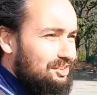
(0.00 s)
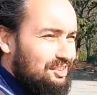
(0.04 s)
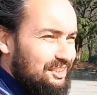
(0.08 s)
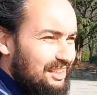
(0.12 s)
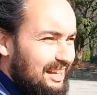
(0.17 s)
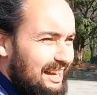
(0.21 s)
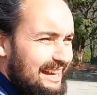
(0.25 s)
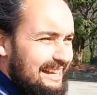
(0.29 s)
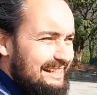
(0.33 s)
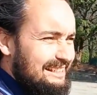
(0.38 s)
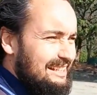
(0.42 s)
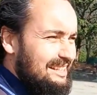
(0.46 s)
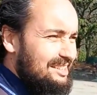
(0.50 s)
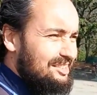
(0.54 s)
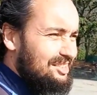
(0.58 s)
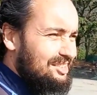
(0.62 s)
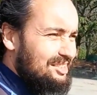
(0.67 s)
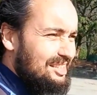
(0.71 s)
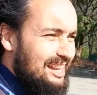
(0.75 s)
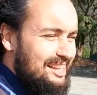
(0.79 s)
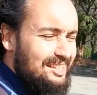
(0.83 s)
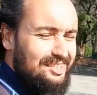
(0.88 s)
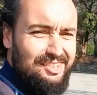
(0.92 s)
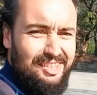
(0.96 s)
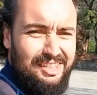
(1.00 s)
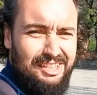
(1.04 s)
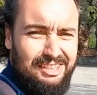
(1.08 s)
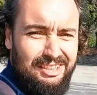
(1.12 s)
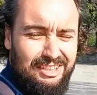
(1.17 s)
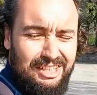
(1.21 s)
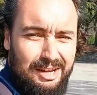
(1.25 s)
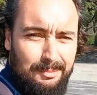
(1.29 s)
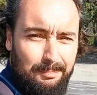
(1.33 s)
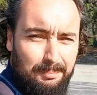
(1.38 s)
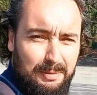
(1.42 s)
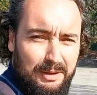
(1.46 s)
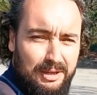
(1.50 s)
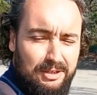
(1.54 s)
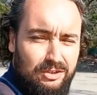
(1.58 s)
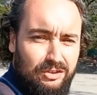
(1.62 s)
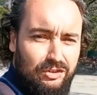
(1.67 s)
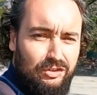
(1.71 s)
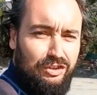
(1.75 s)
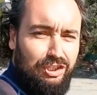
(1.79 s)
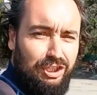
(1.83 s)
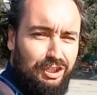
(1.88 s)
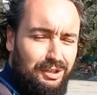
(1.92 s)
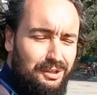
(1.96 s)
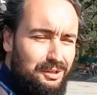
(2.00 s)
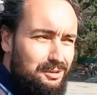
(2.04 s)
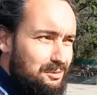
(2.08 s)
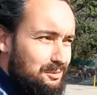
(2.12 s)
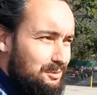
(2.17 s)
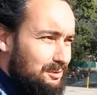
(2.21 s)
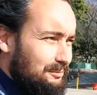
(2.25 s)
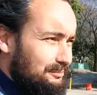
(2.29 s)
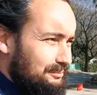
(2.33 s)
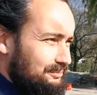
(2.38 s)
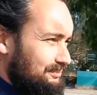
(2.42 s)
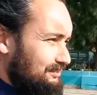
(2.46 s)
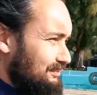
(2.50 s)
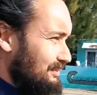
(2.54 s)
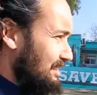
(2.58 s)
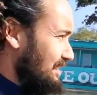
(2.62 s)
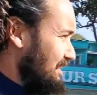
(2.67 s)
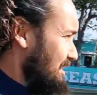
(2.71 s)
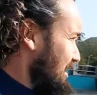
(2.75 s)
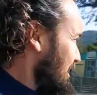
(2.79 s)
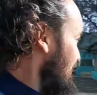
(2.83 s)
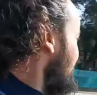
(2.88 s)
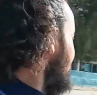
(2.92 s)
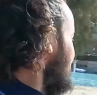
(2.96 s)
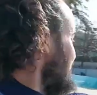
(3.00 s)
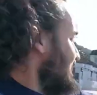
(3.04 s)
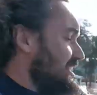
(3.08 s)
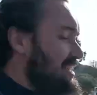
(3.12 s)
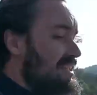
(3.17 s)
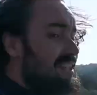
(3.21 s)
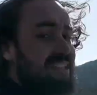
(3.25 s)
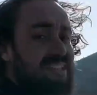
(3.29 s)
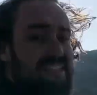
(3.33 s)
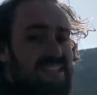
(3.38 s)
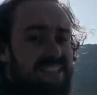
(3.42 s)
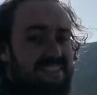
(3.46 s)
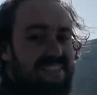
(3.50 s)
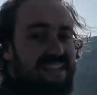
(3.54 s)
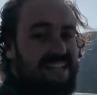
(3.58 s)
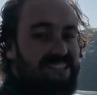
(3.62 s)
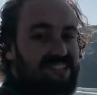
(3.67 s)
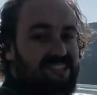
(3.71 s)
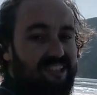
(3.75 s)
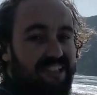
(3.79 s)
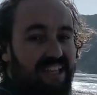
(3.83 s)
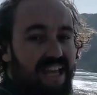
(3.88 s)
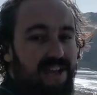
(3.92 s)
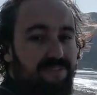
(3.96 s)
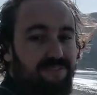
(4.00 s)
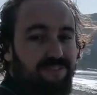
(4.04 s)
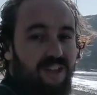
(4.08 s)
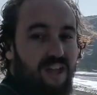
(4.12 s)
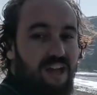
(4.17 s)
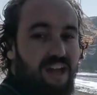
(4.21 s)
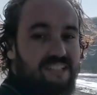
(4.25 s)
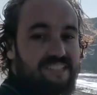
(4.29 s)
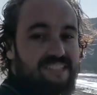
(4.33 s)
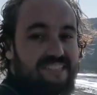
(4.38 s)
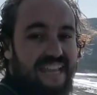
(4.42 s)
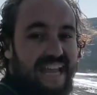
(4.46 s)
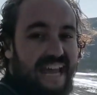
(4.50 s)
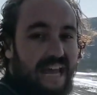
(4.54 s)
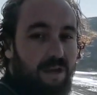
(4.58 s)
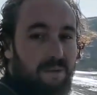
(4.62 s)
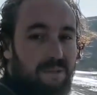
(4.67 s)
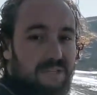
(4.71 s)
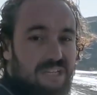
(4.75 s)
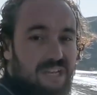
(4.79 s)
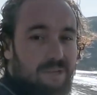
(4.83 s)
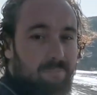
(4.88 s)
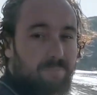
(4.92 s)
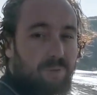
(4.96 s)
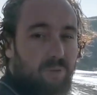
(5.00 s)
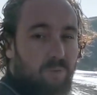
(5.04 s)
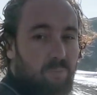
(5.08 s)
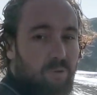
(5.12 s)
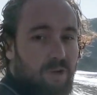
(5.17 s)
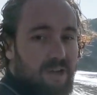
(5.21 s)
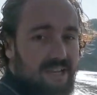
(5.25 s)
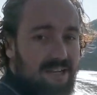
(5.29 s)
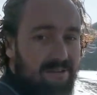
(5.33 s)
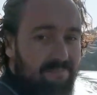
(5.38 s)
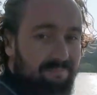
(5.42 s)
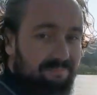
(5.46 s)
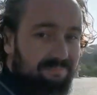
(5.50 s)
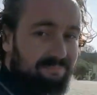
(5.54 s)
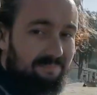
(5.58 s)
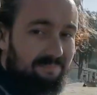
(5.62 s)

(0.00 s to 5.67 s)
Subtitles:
side it says number 2. That's lifeguard tower number 1.